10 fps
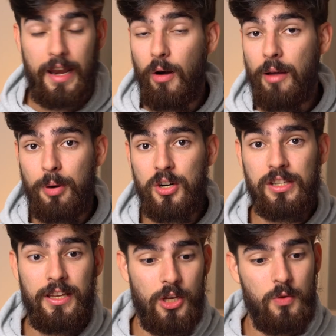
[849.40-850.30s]
Now, I
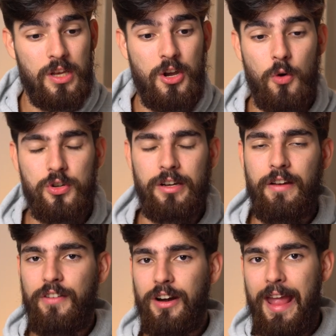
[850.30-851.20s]
personally use Notion
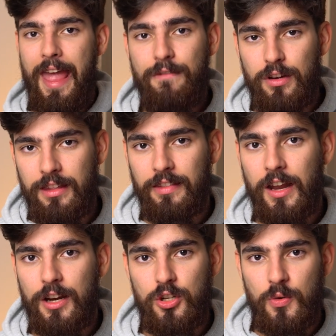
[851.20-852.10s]
for everything
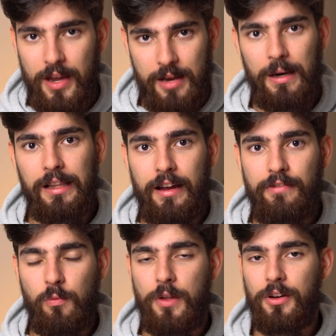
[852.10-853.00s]
that I do in my
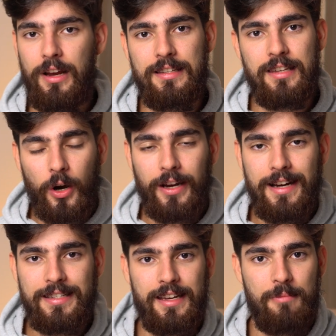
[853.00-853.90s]
life, whether it's
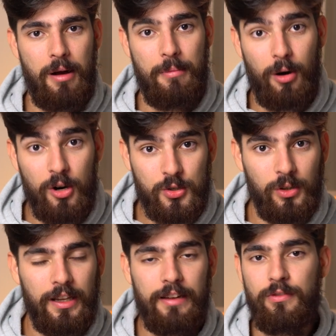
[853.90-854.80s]
organizing my
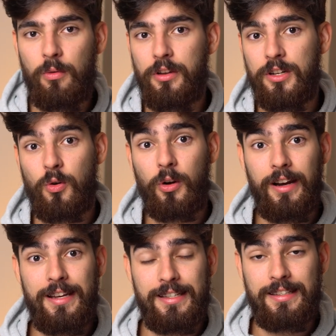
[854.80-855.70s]
personal life, whether it's
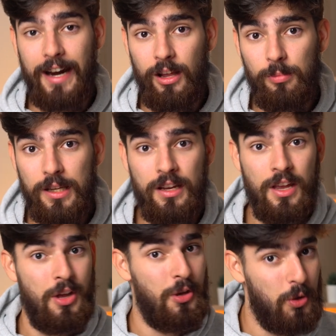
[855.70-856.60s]
organizing Tilebit,
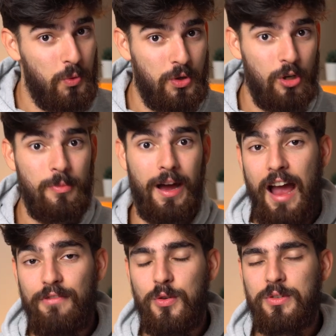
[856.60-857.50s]
YouTube.
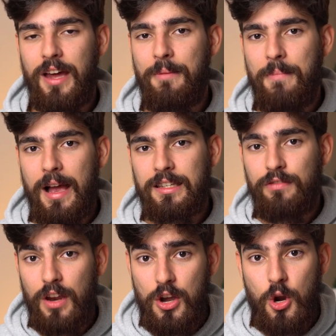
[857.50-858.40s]
I've used a
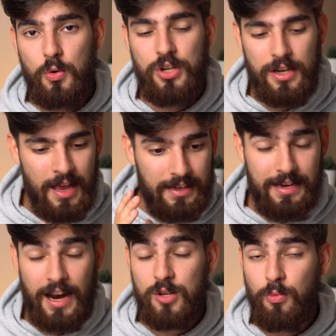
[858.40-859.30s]
massive Notion
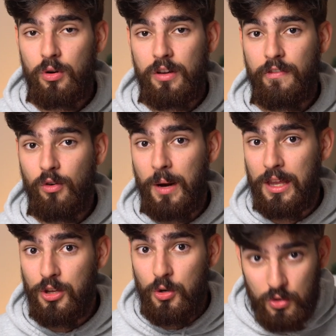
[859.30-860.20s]
dashboard for my
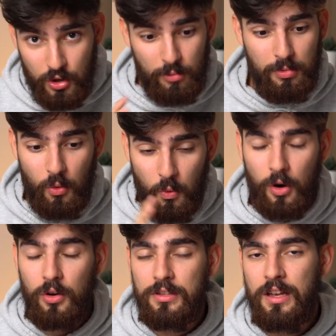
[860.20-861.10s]
YouTube
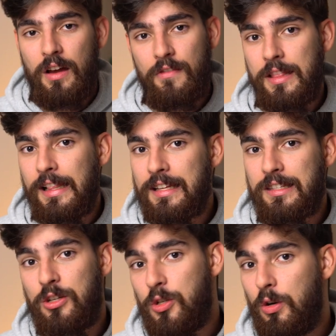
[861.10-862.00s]
world for the
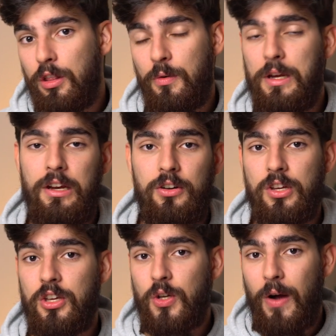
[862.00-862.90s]
last 2 to 3
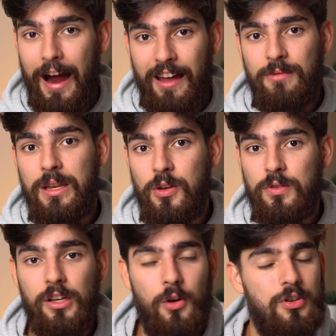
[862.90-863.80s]
years. So I've been
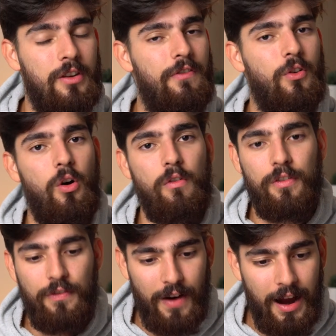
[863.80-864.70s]
using Notion for over
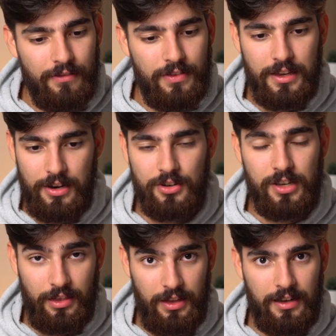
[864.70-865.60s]
5 years,
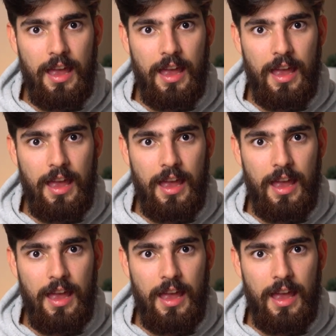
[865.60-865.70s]
I think.